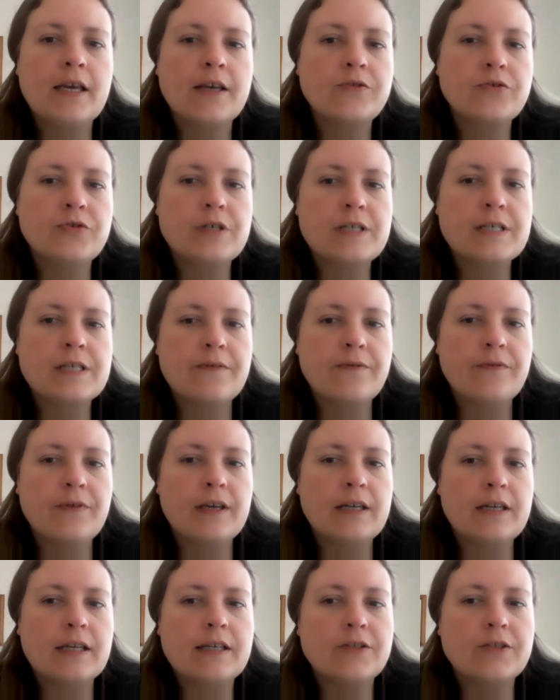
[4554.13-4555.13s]
countries are
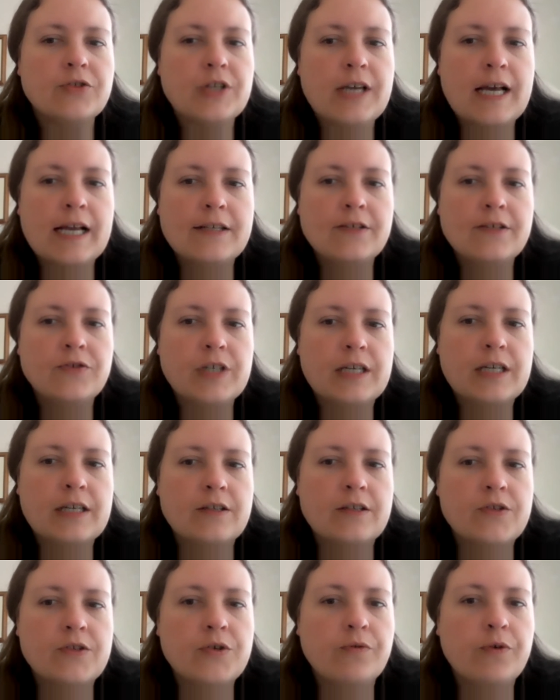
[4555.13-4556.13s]
finding it
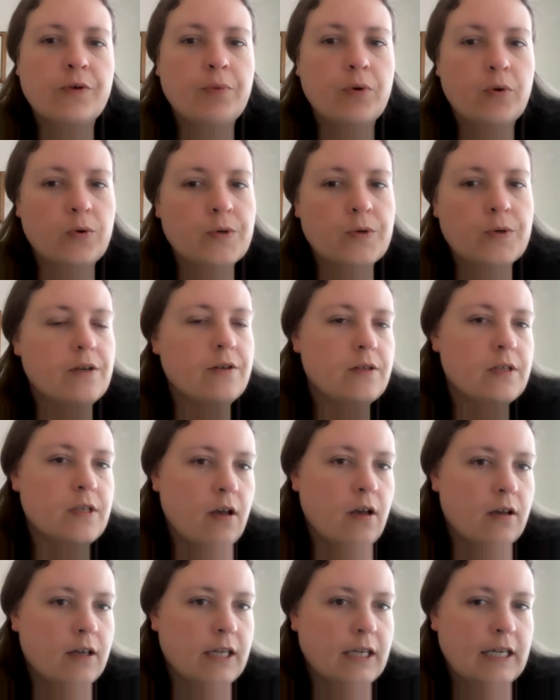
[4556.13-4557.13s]
challenging to report on
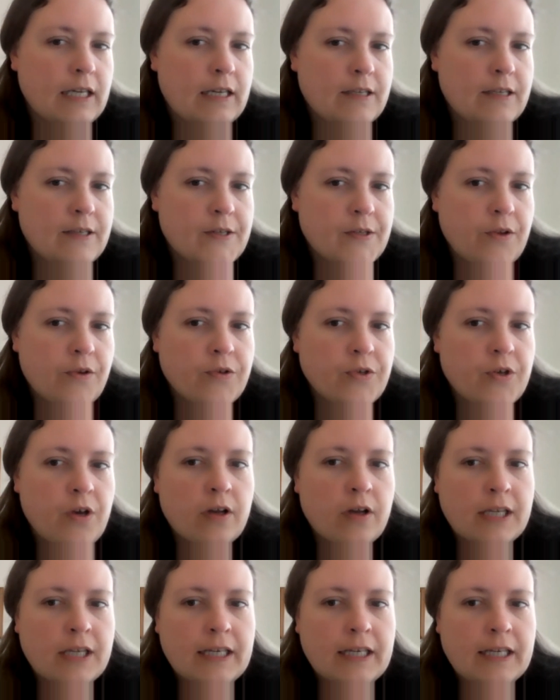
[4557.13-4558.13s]
Target E. So
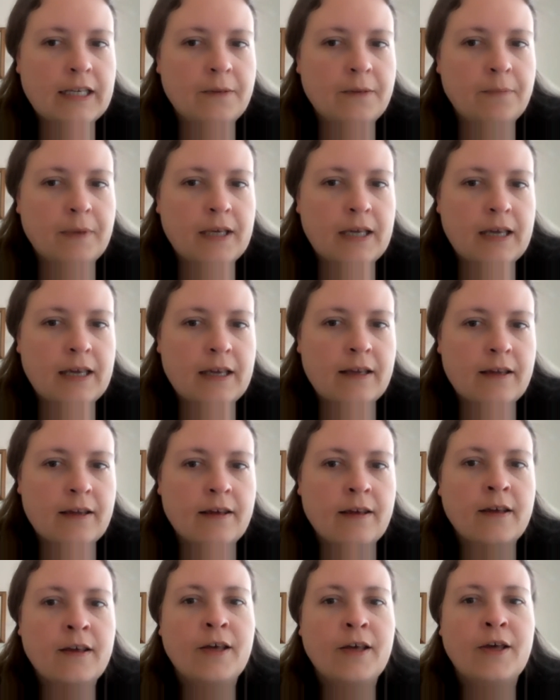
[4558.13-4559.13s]
Target E
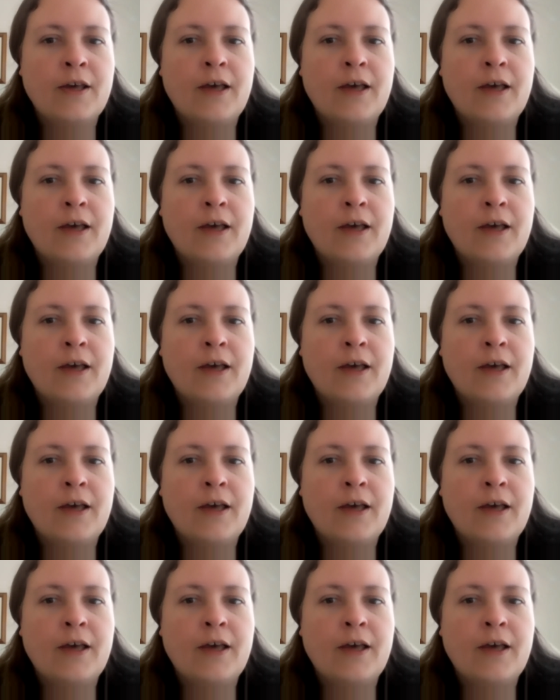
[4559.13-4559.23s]
being